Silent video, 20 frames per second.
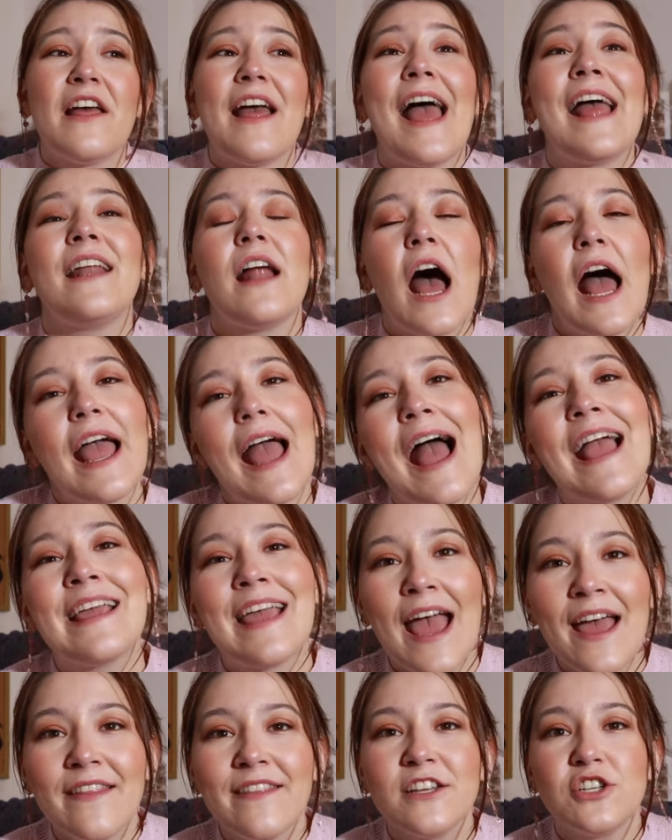and I, I
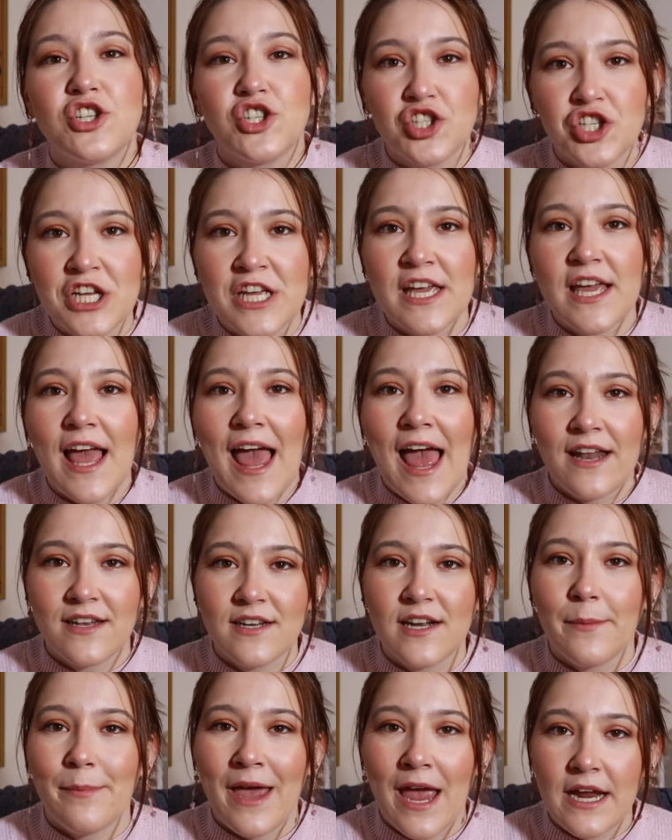get that she
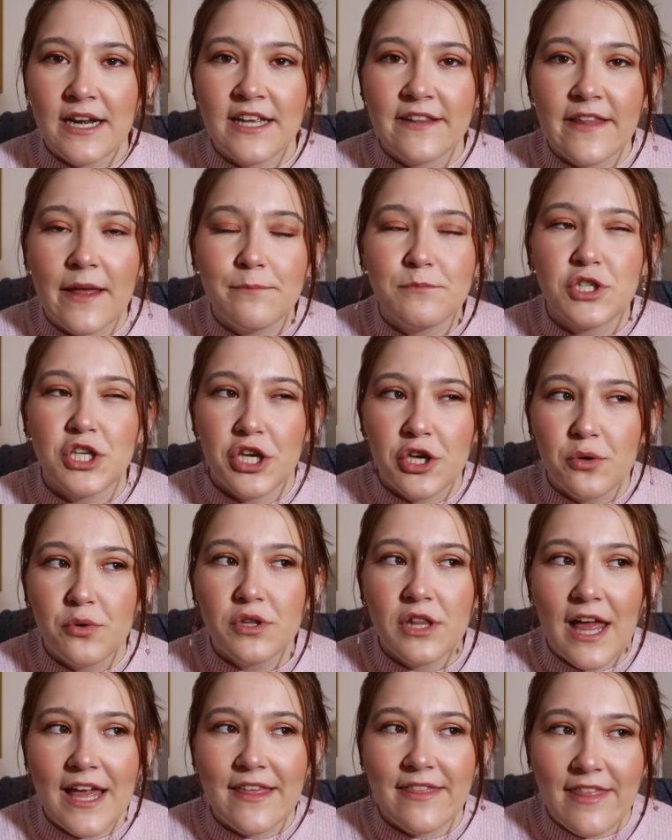ended up hating them too.
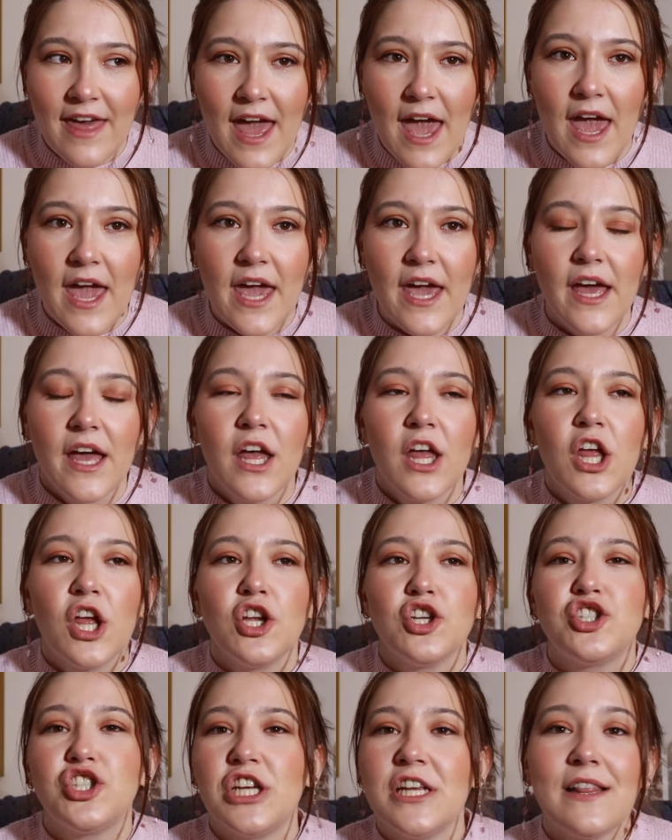Like they,
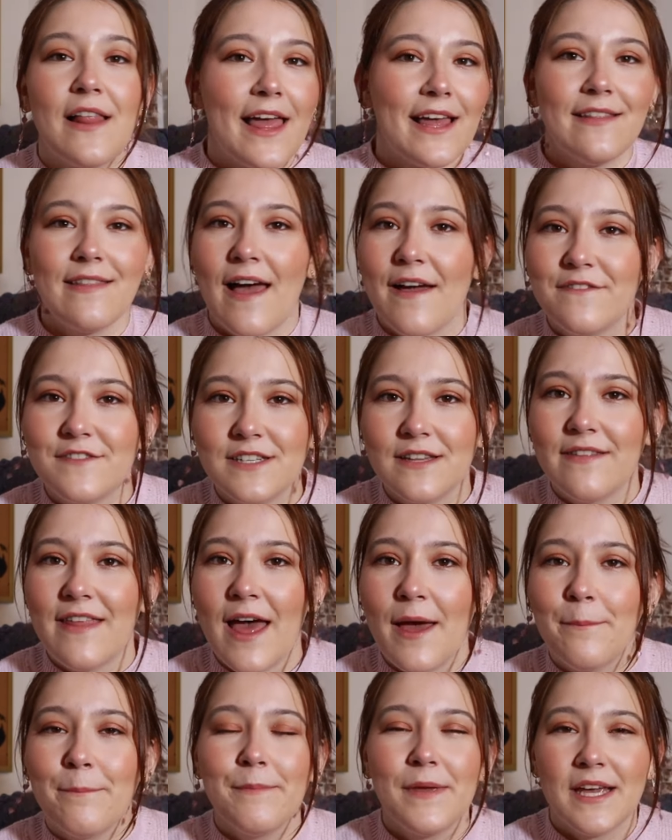she like left
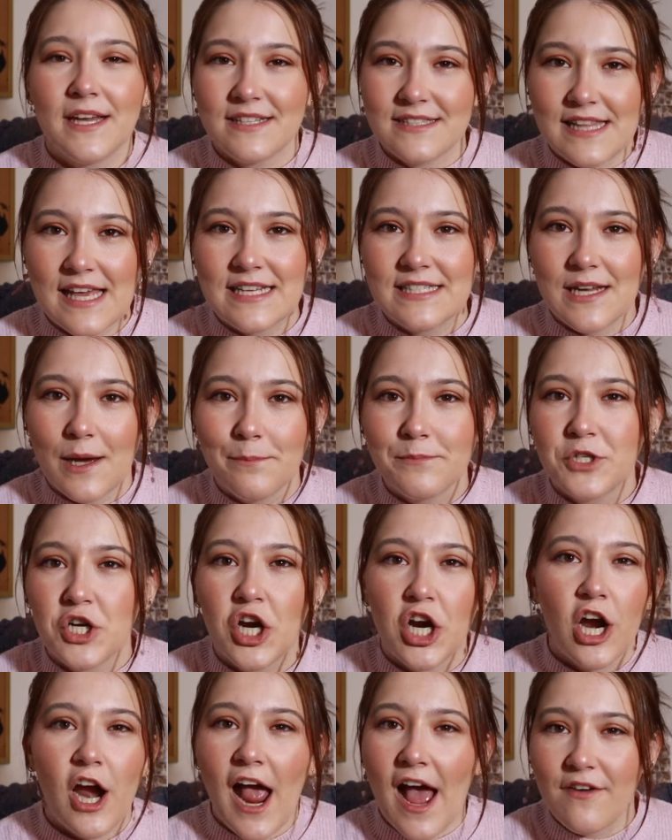them because they dumped
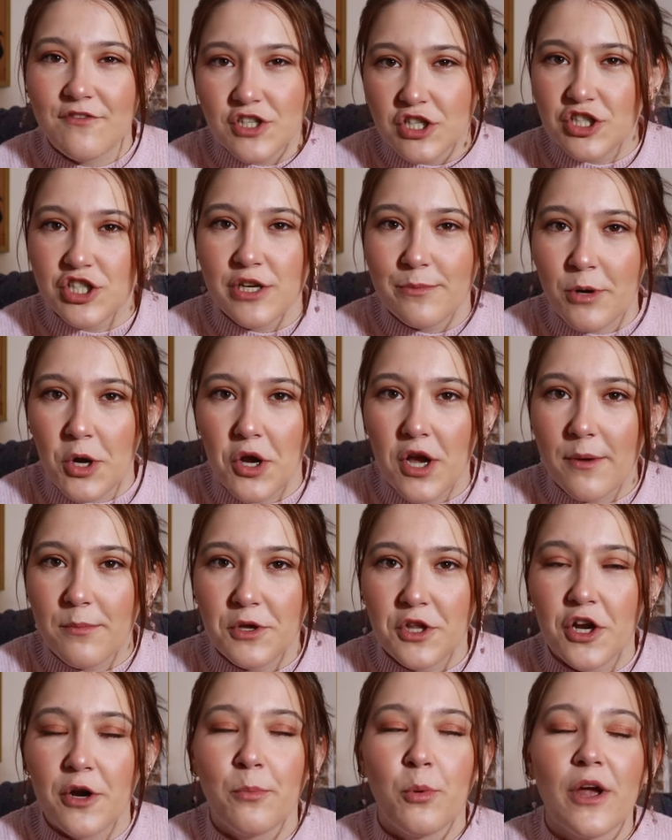her after she broke up
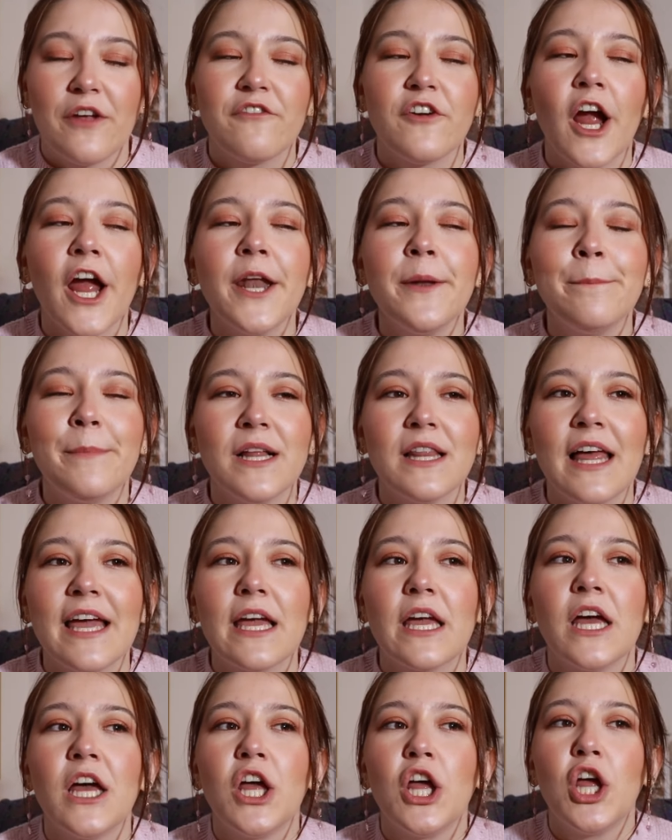with her boyfriend. But
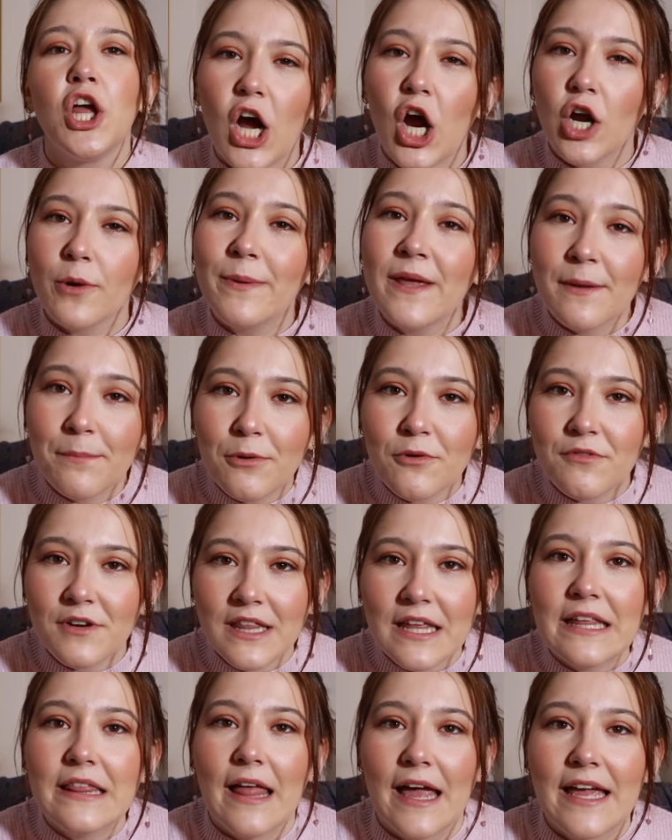like, are people
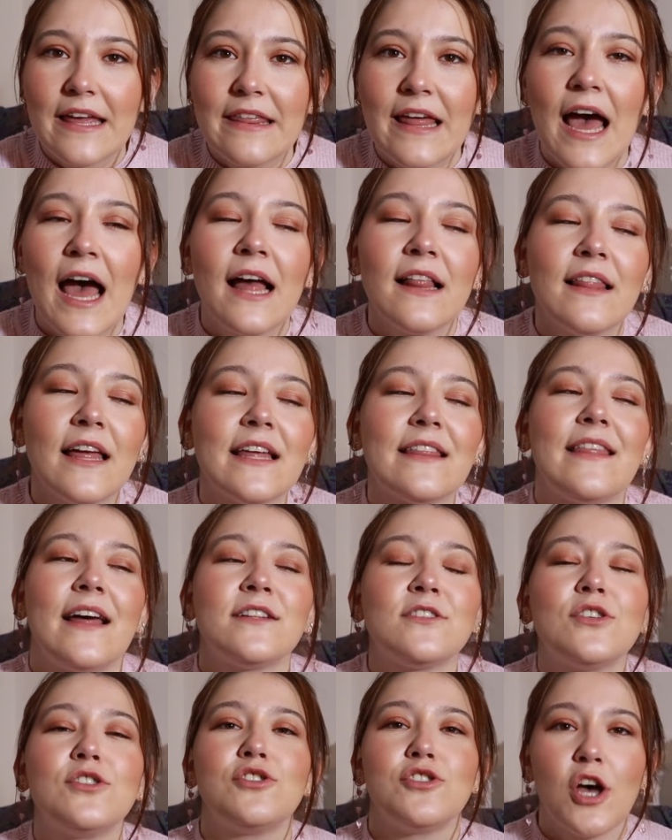really like that? Like,
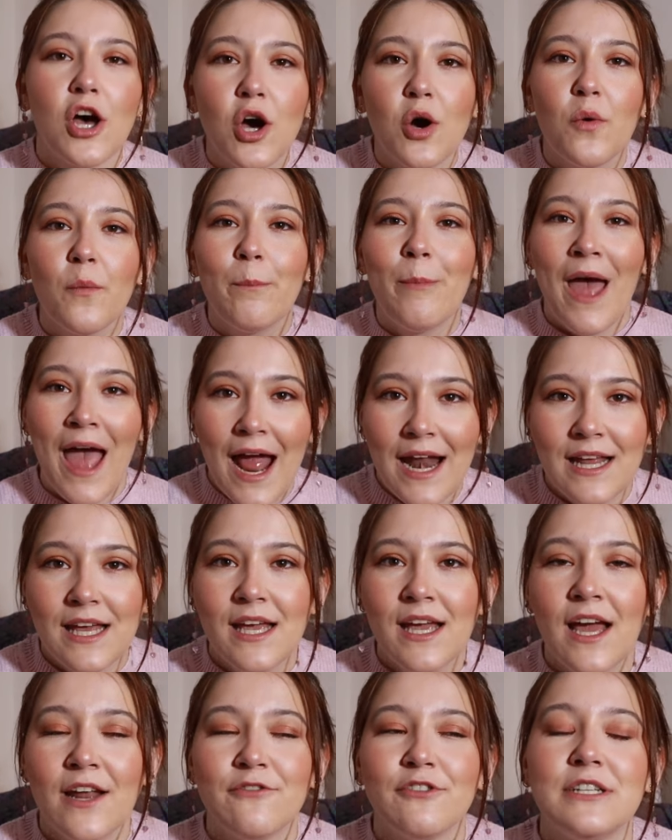that's so
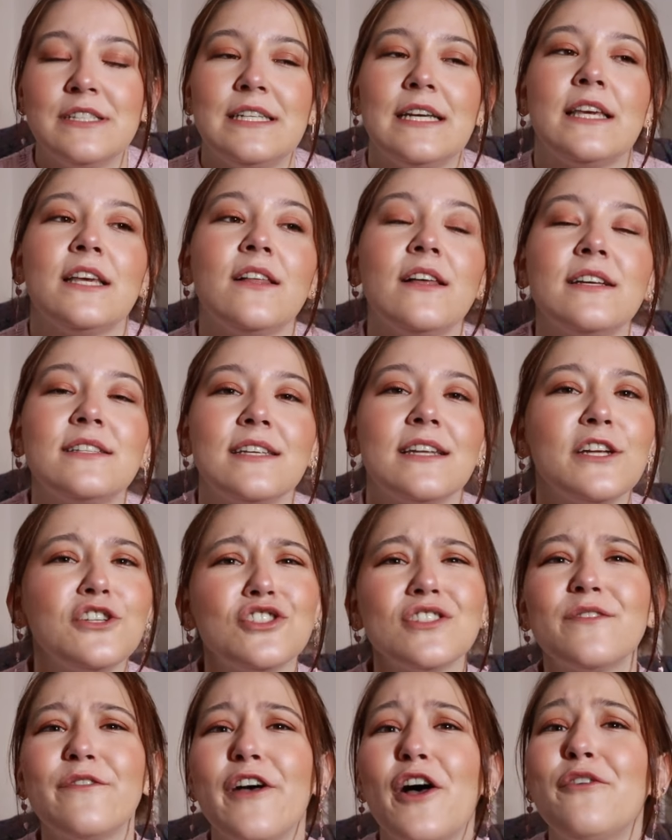petty and ridiculous. And it
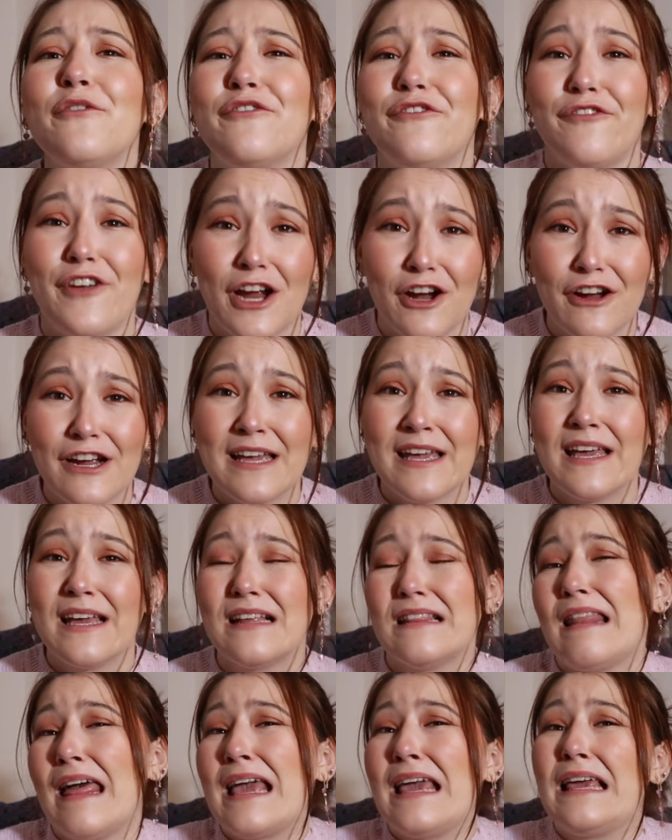just felt very,
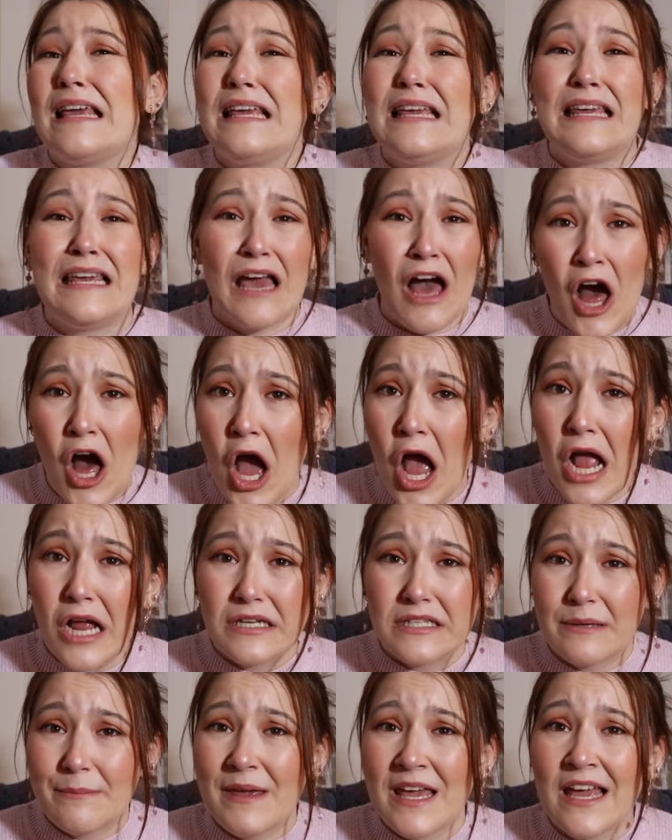like, young
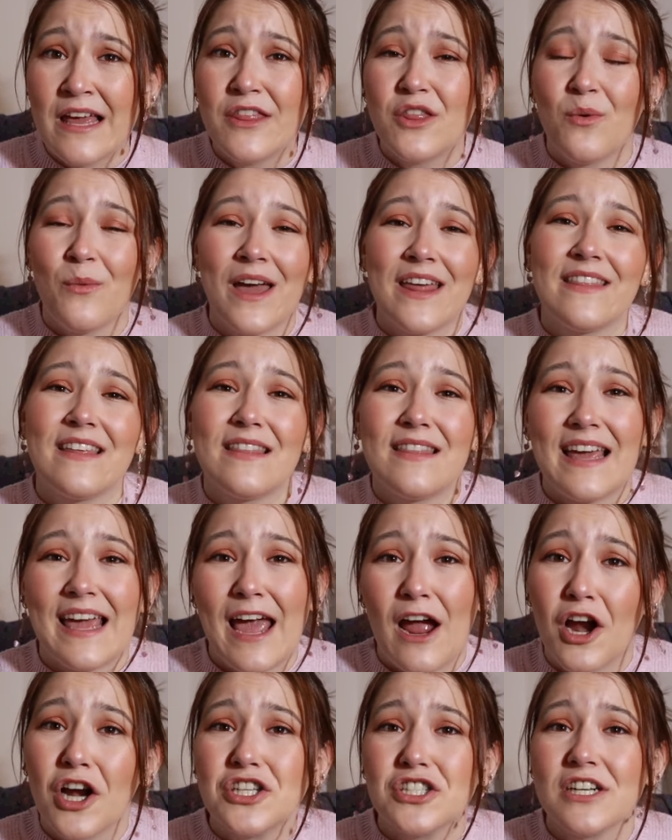to me, the way that the
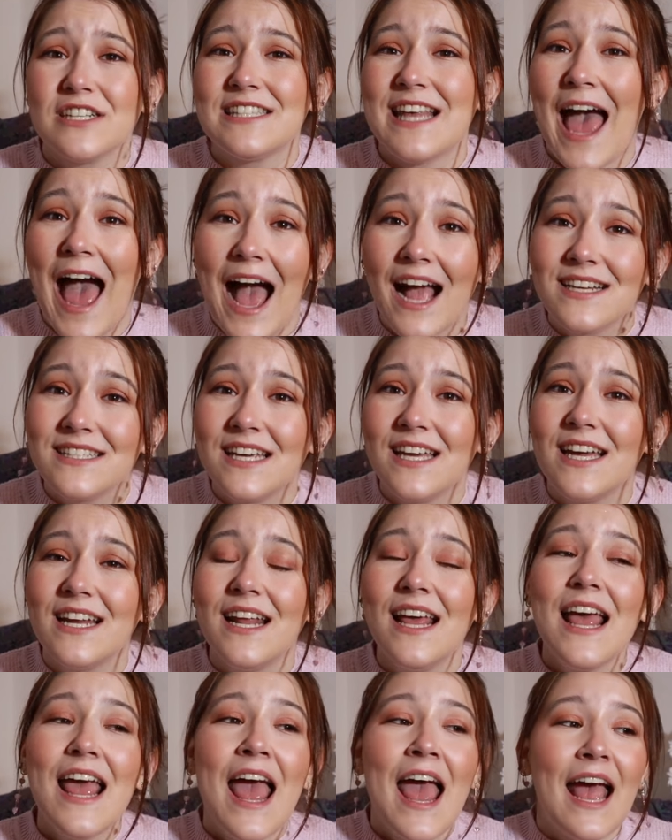characters
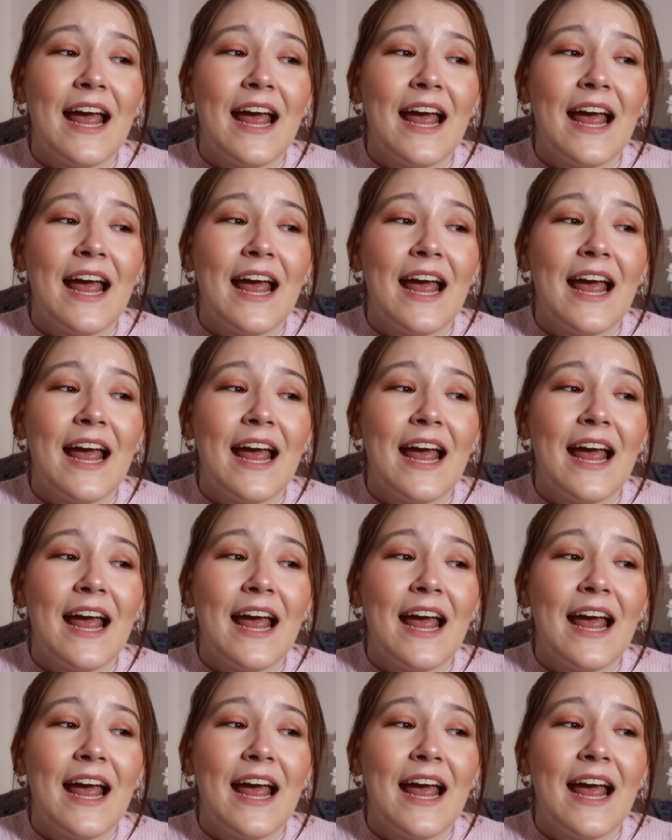acted.